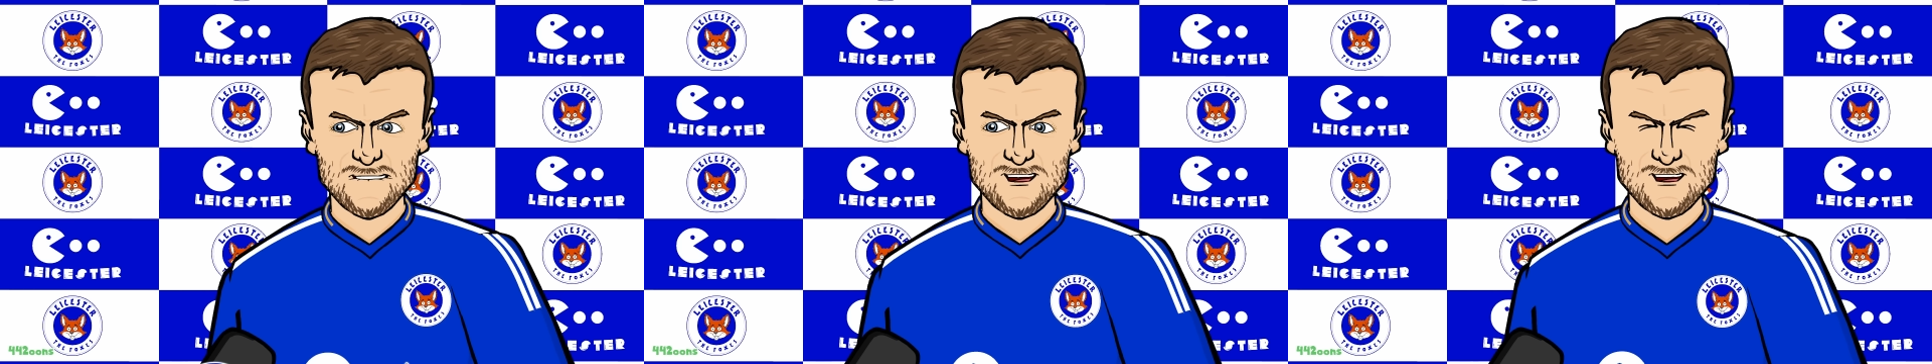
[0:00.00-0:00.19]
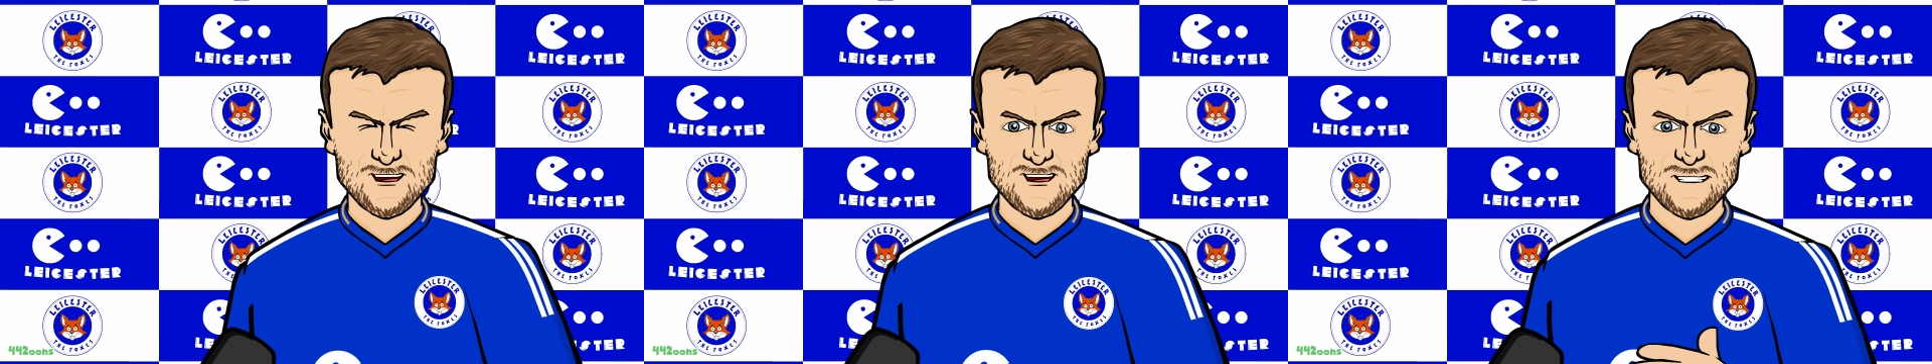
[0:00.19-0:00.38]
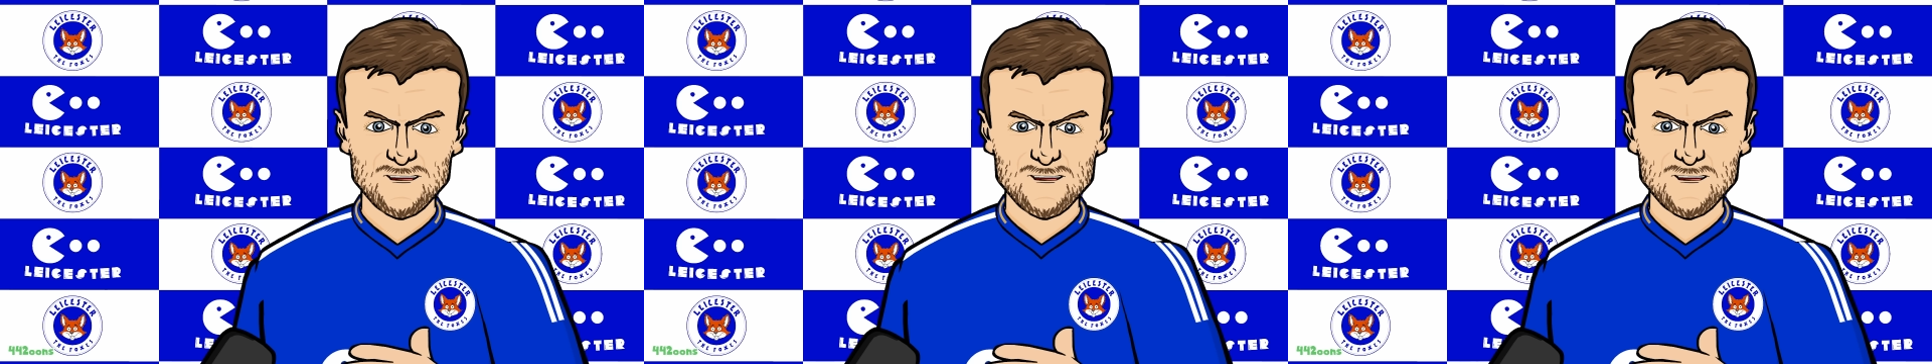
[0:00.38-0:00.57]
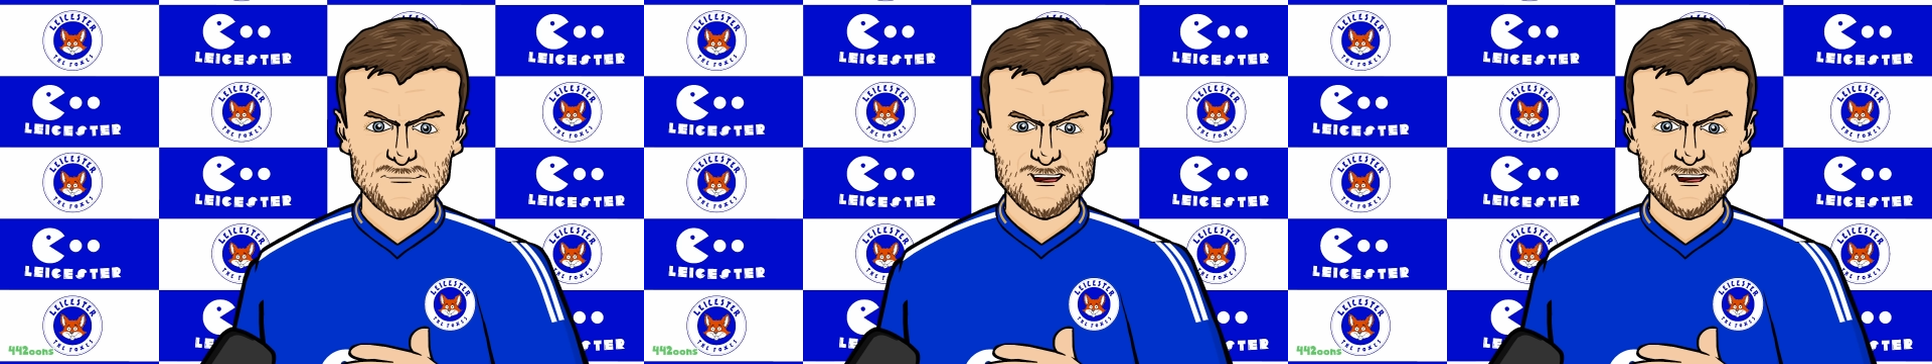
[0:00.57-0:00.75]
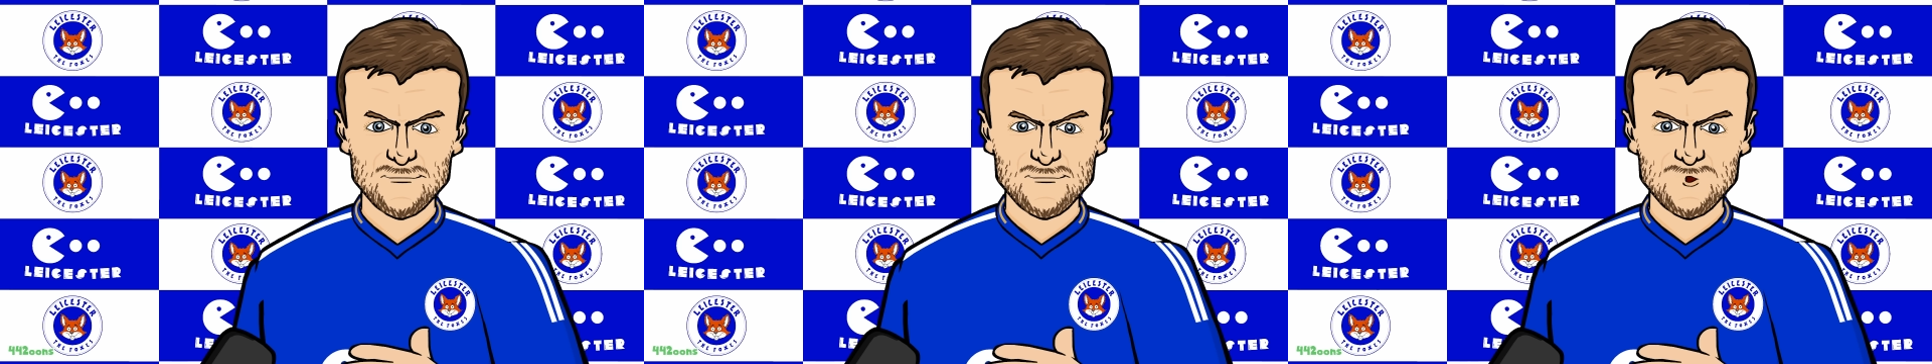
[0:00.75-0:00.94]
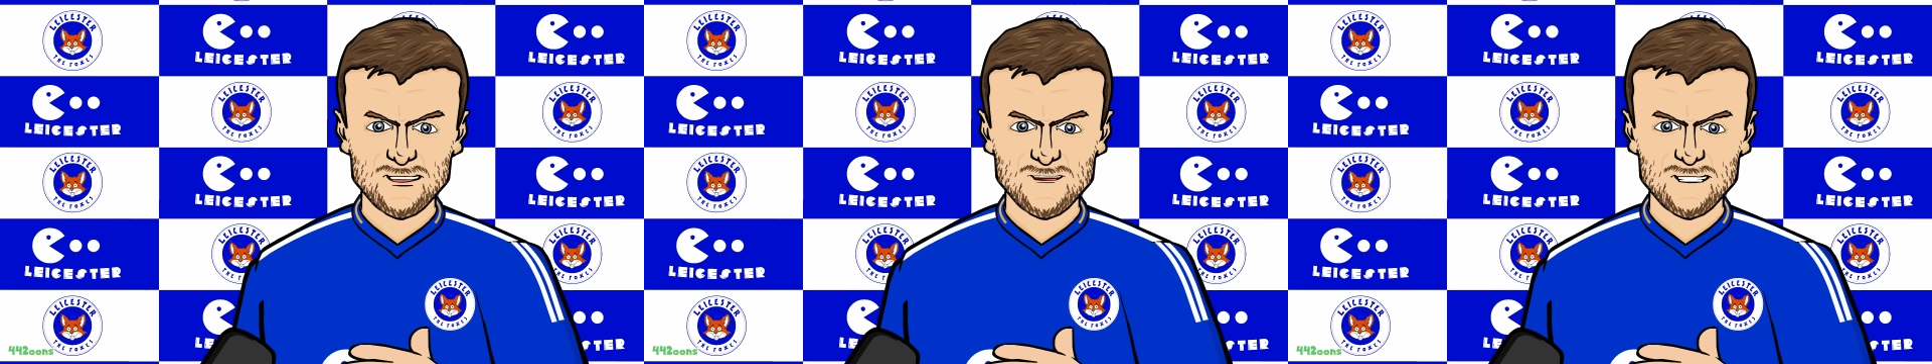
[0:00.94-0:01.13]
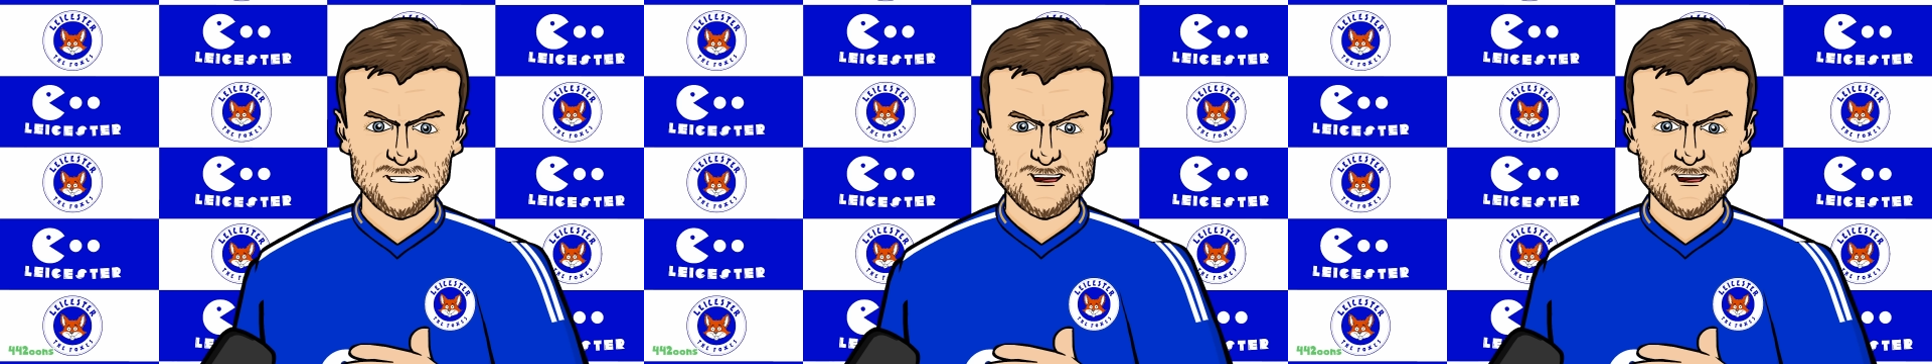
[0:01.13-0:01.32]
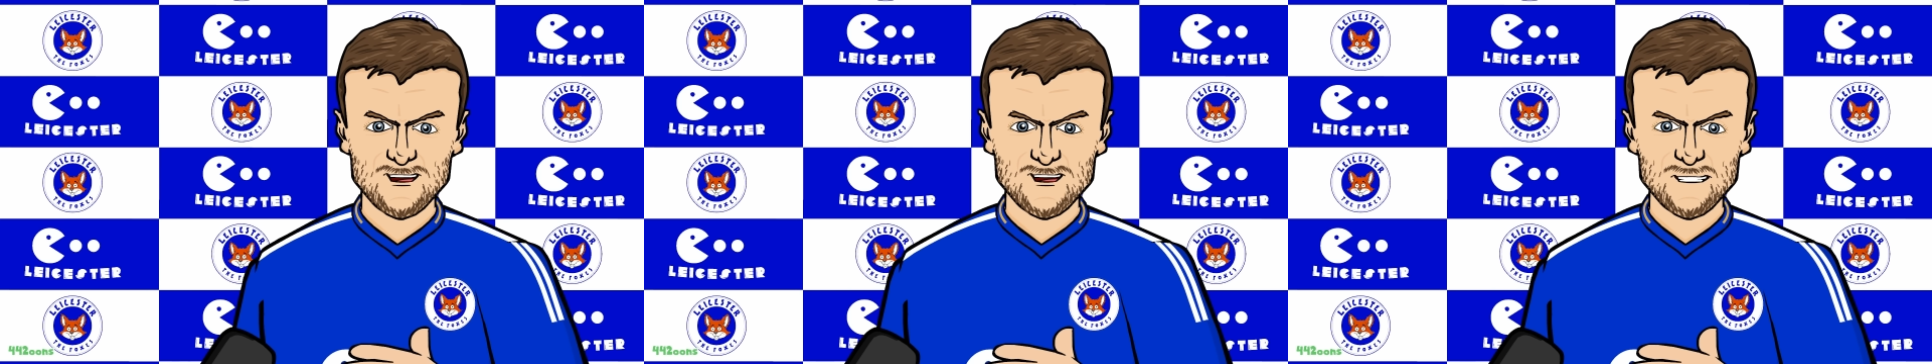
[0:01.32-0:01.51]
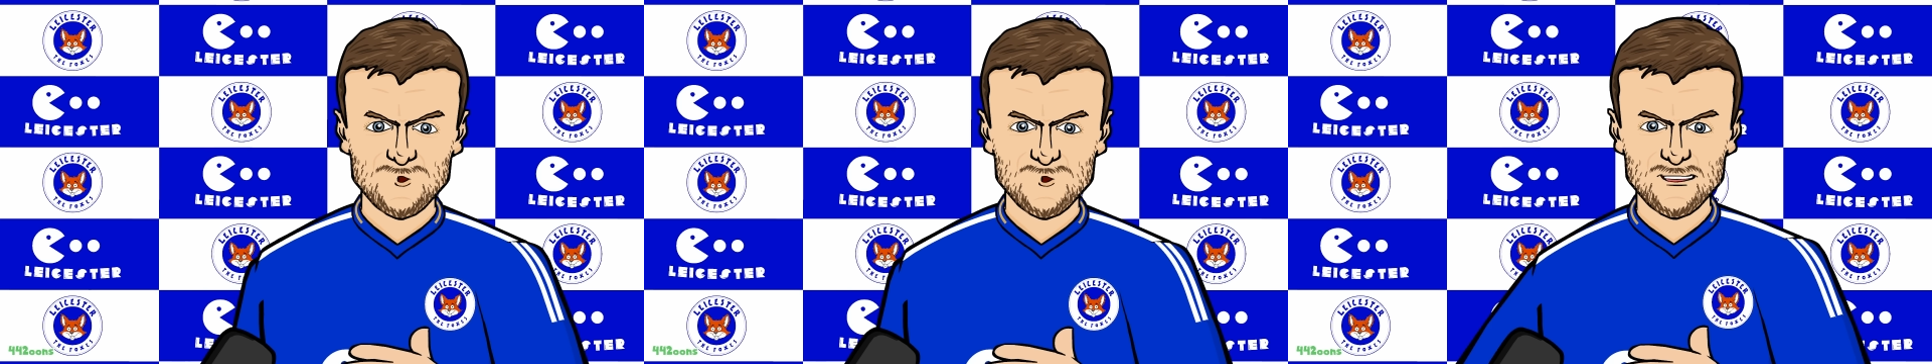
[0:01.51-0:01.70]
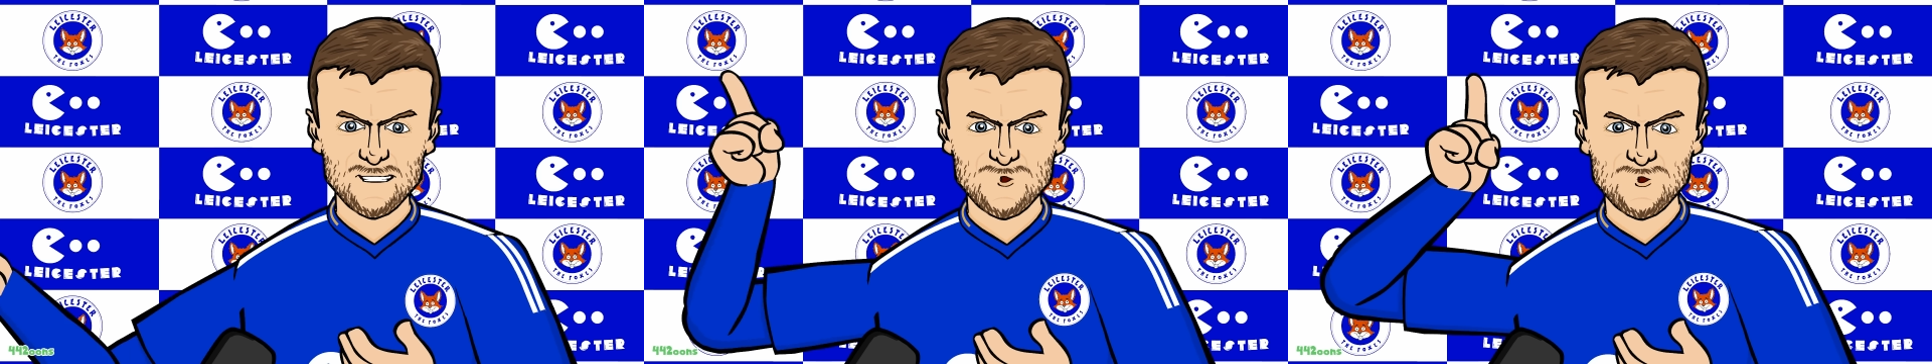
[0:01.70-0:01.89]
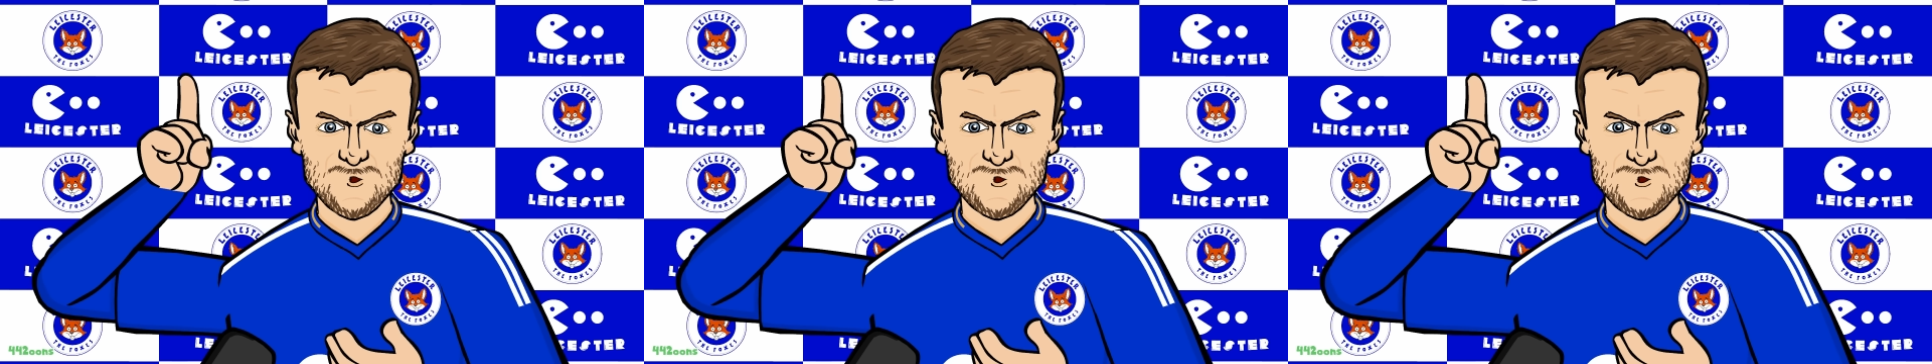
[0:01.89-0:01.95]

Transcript: Vardy Premier League titles